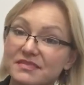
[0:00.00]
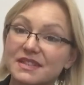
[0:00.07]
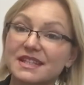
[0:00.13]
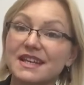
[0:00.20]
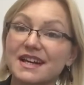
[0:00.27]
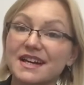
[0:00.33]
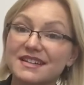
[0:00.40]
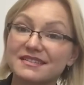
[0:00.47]

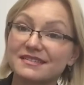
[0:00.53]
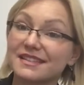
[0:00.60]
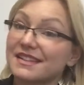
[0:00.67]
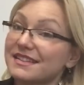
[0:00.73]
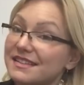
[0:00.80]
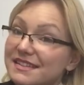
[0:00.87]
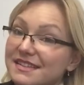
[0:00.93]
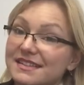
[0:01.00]
Yeah,
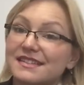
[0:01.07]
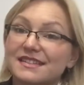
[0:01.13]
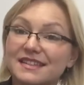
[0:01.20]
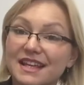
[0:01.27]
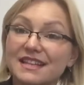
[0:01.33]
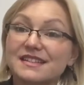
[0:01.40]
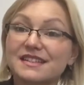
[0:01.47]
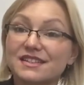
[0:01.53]

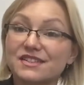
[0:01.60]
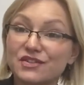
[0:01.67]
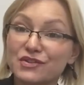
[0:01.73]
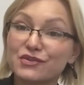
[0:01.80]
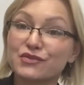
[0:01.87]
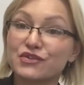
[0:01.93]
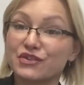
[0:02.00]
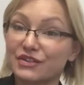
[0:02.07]
that's a
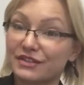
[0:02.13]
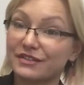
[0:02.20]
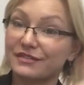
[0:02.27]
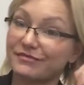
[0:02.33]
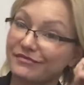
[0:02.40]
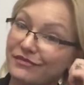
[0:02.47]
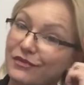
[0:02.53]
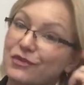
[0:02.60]

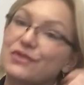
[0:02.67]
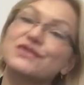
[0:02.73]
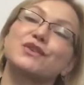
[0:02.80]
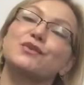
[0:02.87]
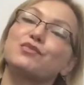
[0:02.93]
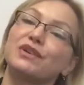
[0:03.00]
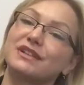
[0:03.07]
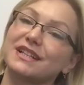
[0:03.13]
solution for
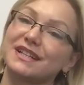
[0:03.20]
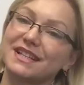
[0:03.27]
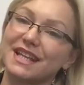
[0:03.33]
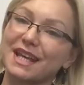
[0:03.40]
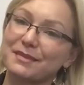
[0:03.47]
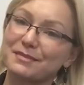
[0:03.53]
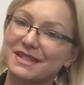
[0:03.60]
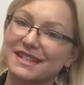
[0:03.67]
someone that
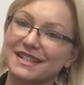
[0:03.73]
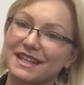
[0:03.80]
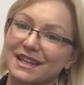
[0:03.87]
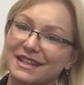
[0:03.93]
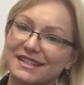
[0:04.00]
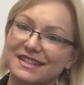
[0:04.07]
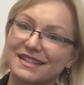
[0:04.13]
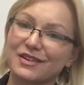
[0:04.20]
keeps
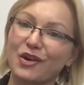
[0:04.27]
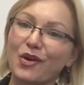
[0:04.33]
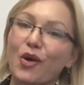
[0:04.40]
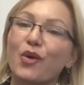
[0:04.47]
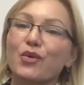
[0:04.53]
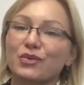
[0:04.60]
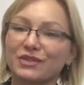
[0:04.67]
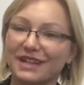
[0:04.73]
his
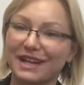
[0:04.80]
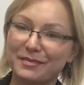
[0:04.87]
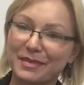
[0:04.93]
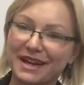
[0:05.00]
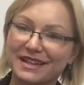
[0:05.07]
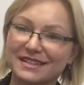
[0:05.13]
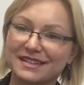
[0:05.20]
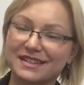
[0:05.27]
own
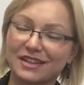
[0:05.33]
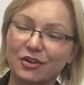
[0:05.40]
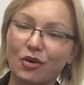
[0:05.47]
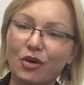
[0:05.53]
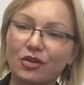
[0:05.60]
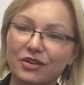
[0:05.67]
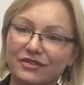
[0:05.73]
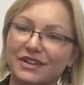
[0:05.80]
capacity,
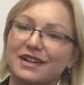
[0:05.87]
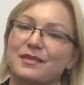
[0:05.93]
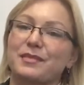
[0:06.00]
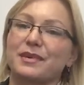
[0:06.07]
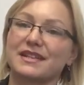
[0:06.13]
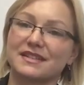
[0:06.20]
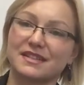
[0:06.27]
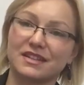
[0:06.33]
all of the
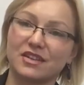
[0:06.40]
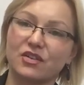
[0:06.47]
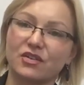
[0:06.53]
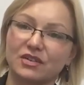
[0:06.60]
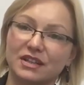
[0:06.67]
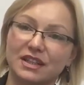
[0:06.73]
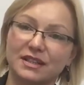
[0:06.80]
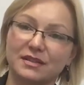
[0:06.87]
capacity,
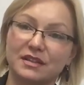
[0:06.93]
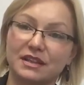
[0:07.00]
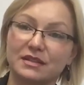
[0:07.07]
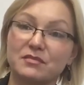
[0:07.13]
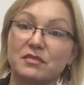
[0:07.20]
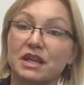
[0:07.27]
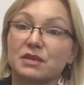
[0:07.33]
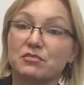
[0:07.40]
only
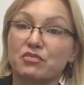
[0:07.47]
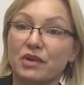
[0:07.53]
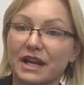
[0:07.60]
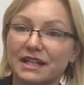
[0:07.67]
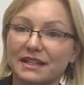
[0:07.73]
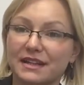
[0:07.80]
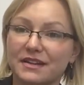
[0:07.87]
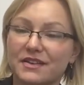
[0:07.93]
in
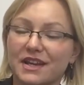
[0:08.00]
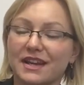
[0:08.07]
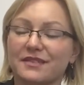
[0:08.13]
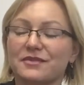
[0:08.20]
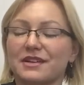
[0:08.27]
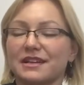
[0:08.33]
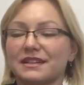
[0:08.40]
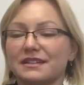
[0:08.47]
brain area,
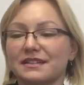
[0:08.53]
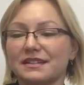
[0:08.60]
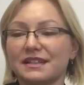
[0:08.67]
right?